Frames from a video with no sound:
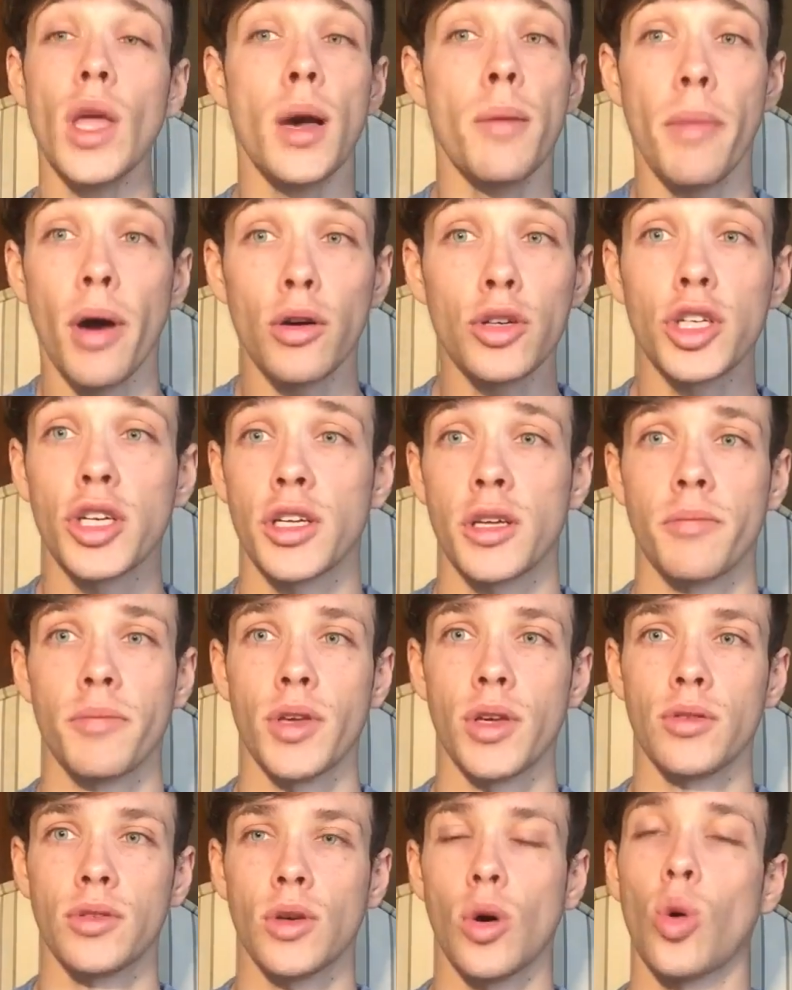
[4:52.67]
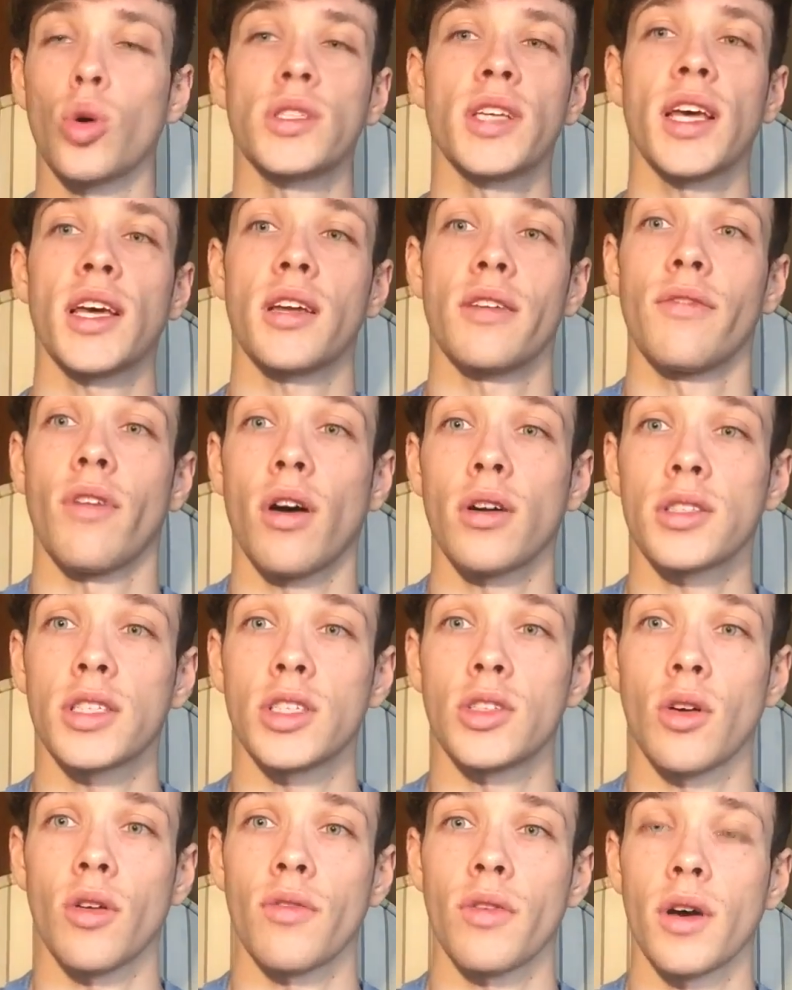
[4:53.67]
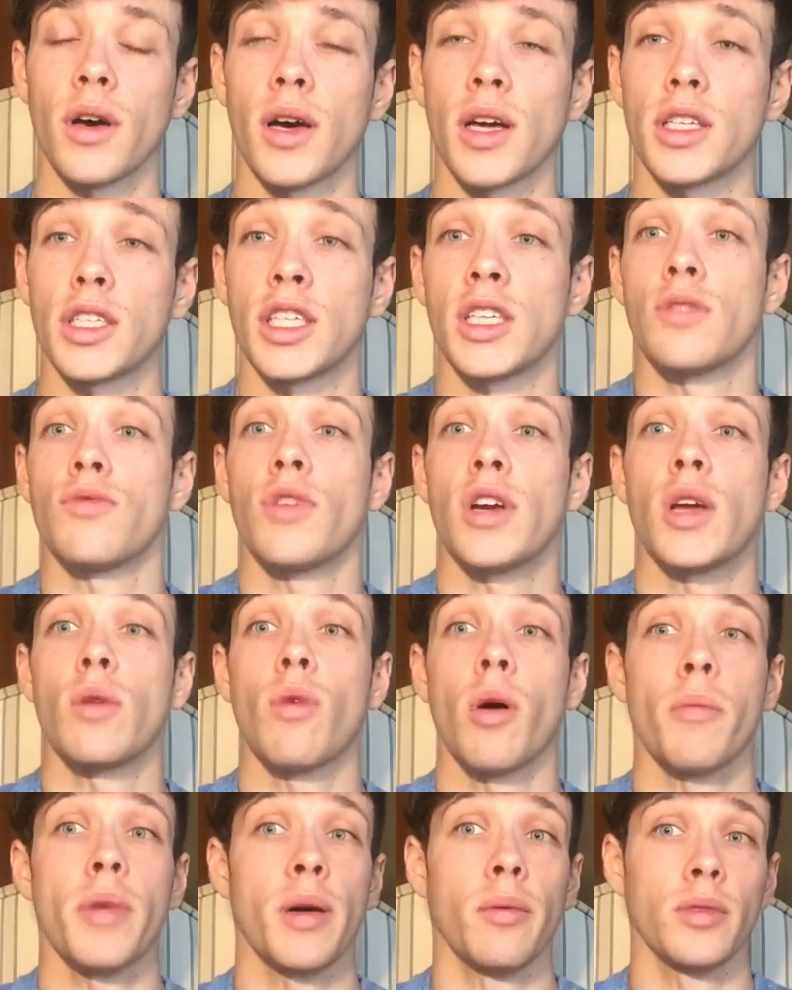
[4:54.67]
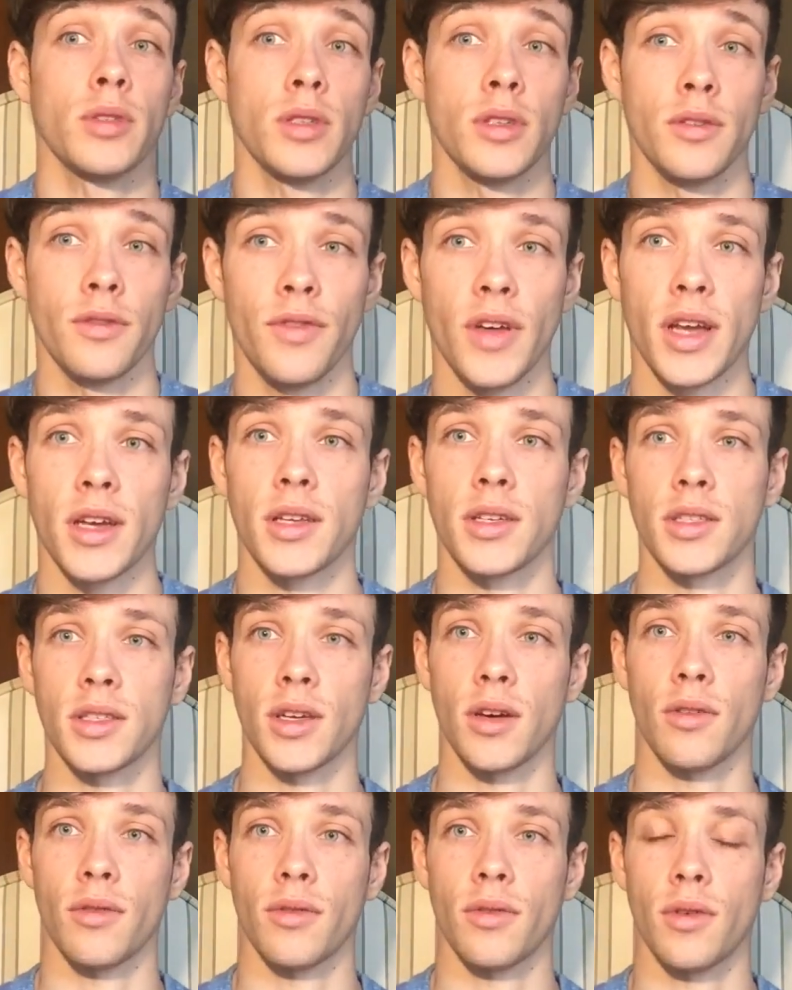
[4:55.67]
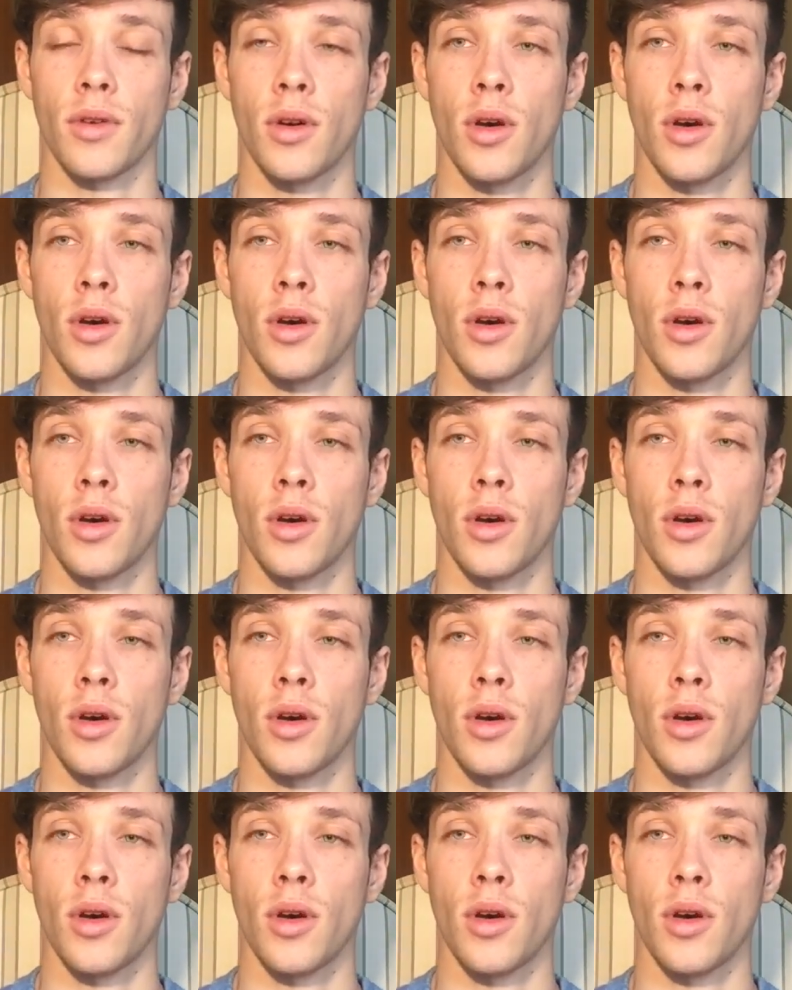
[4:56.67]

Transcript: emotionally abuse her or take advantage of her, and she really won't be able to defend herself.